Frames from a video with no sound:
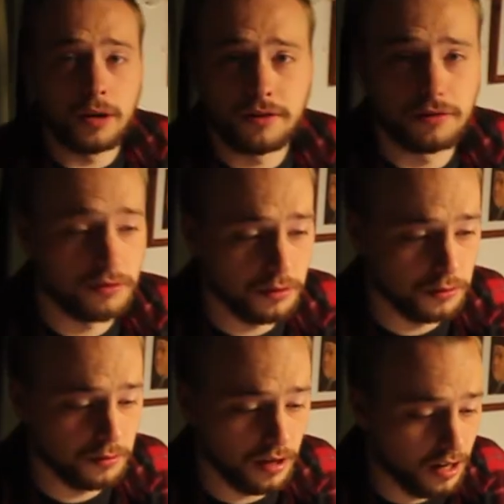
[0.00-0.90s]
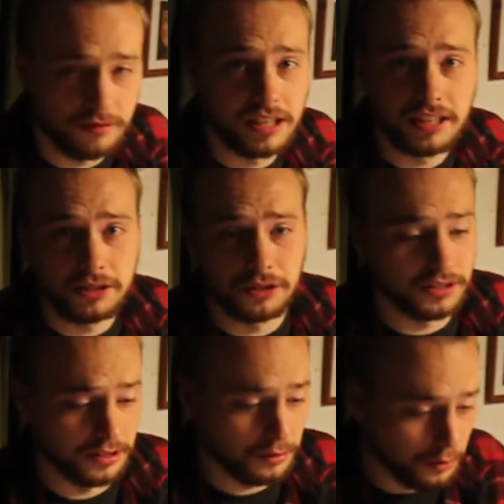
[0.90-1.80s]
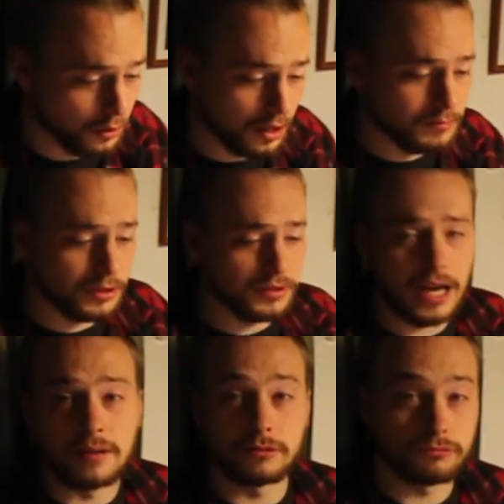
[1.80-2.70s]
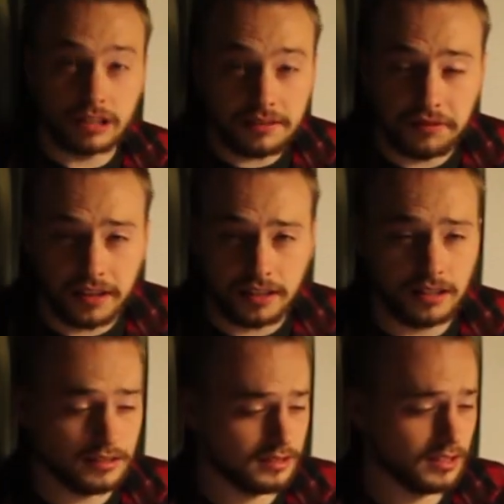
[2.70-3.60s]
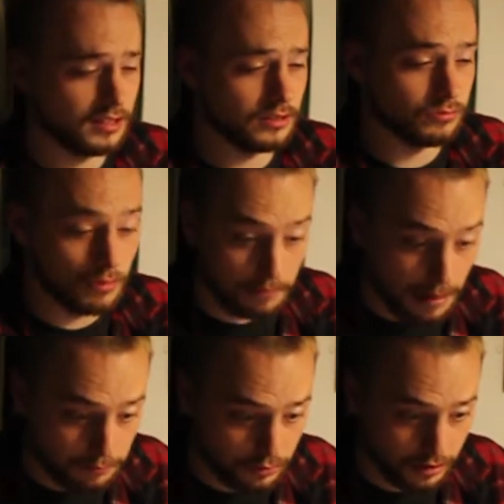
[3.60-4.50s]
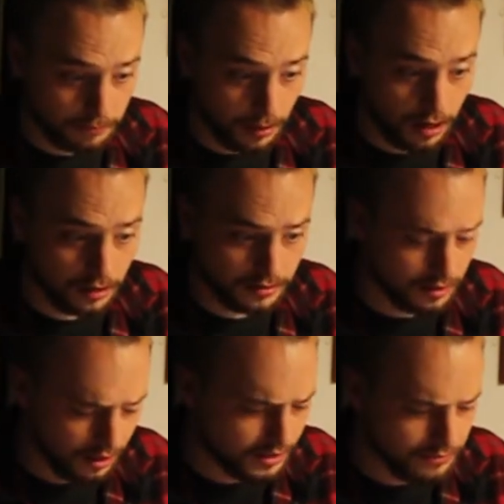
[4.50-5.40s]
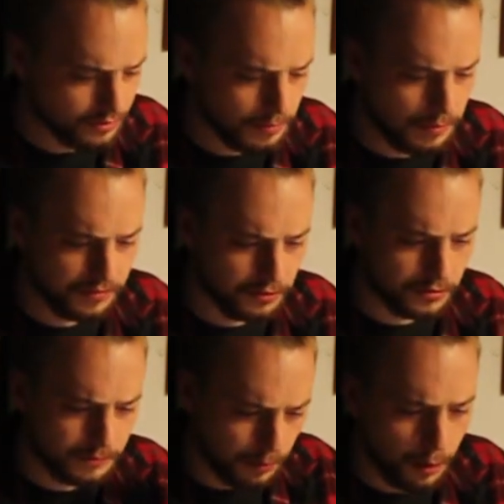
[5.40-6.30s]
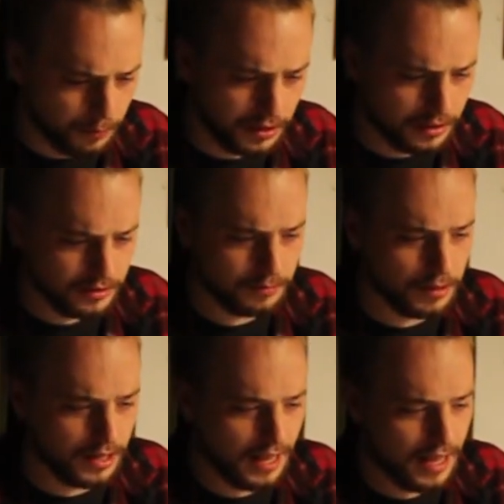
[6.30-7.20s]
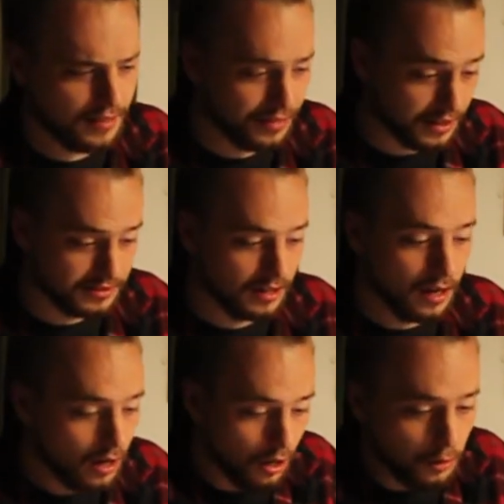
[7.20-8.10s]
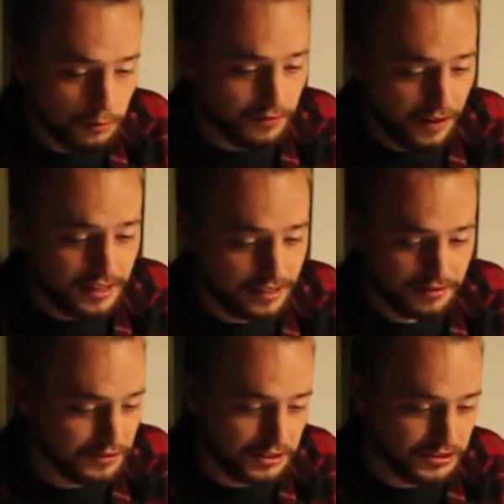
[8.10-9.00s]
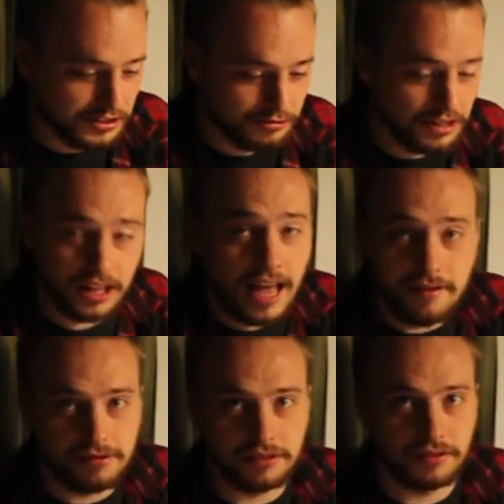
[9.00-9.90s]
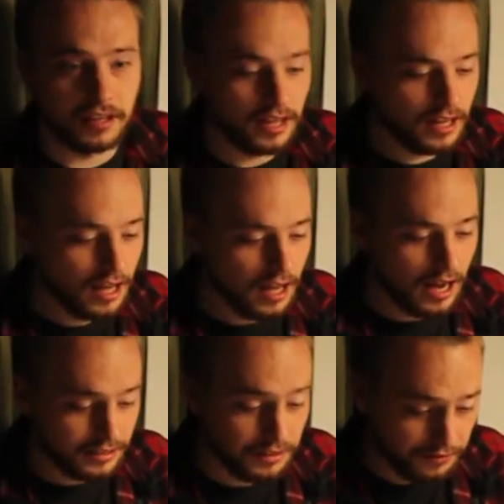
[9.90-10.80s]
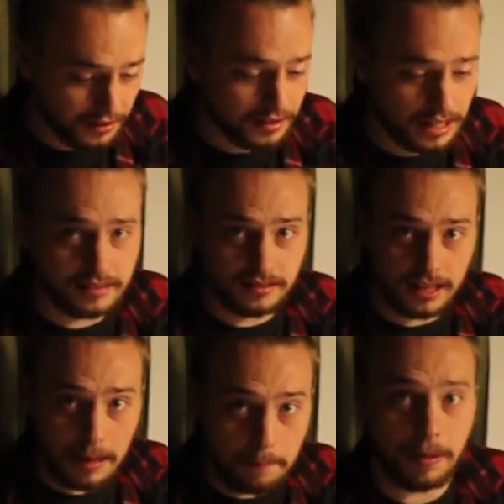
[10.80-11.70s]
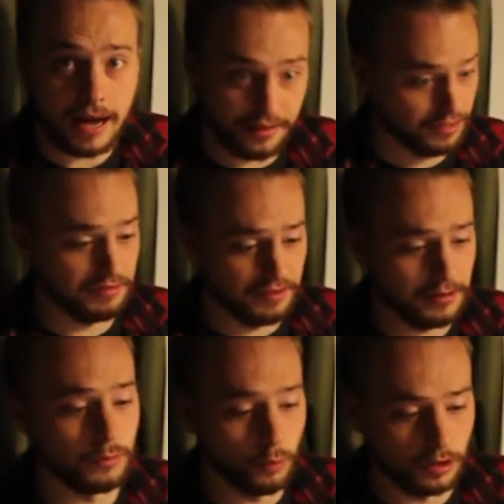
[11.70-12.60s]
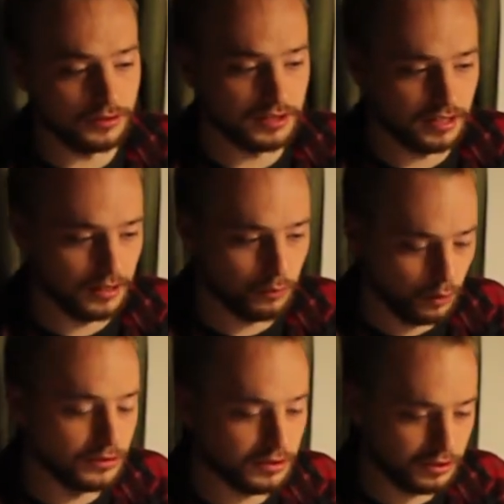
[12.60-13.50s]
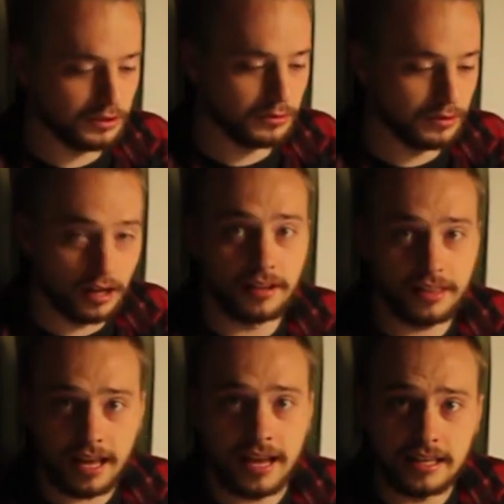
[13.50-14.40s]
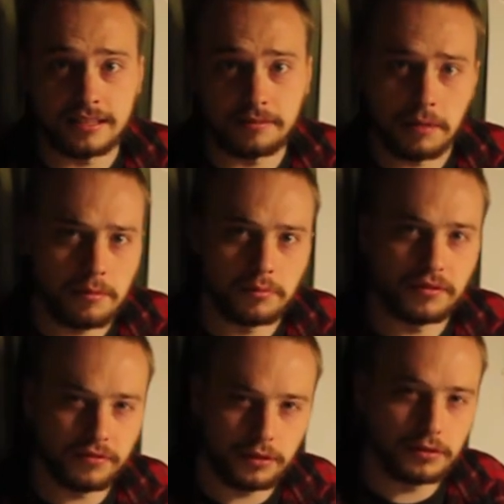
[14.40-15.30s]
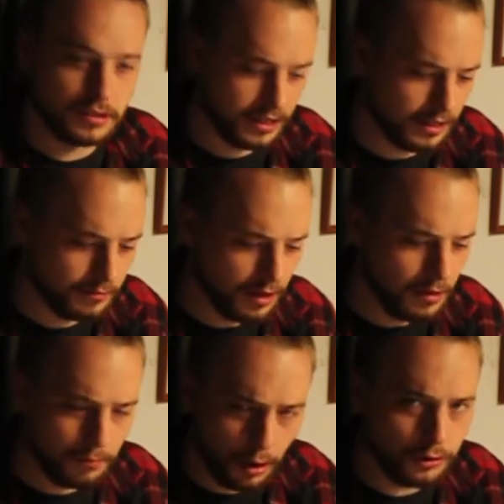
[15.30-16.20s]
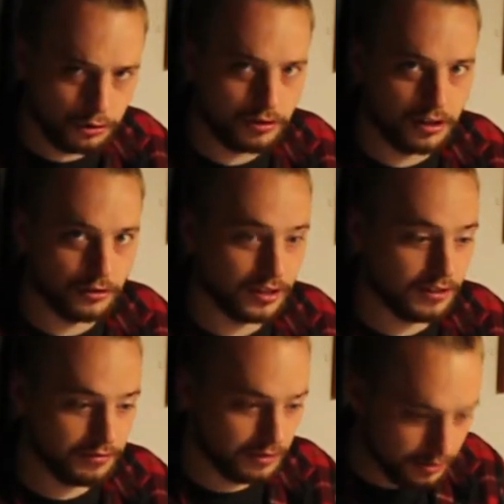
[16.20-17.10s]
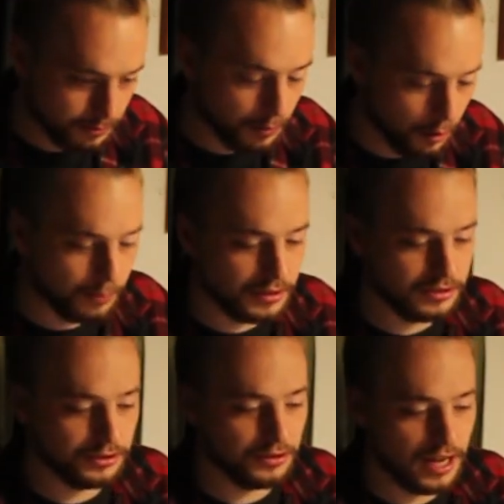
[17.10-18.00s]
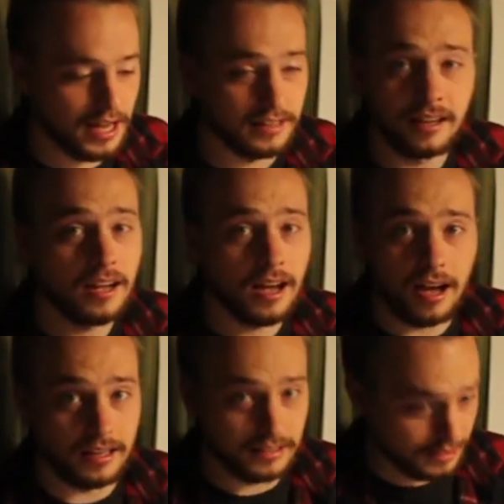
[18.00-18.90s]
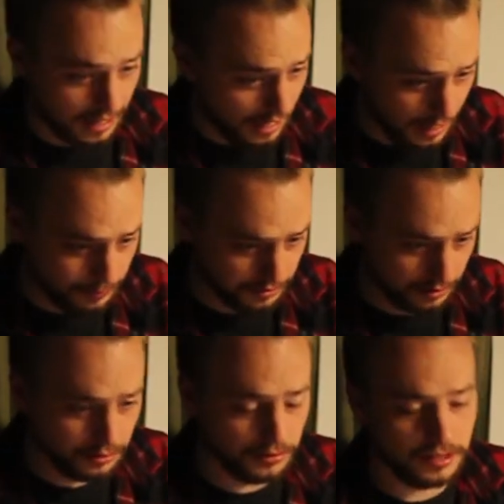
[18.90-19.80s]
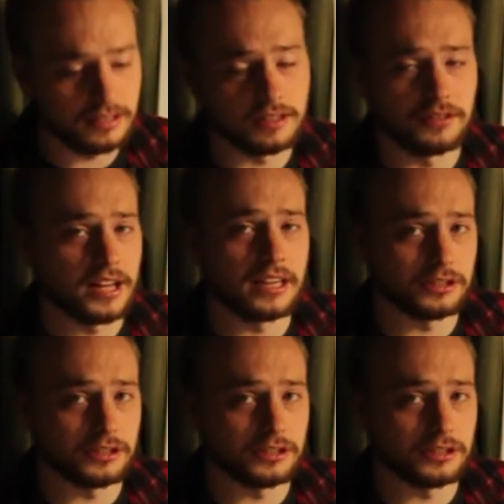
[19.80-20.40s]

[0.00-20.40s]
overall, I really enjoyed it. All I'm doing now is rethinking scenes, remembering parts that I didn't remember before. It's popping into my head, this whole fake versus real, everything. And I think that's the impact the film wanted. It wants you, like the hazy memory, for you to keep pondering on it, for it to pop into your head. And it's absolutely done that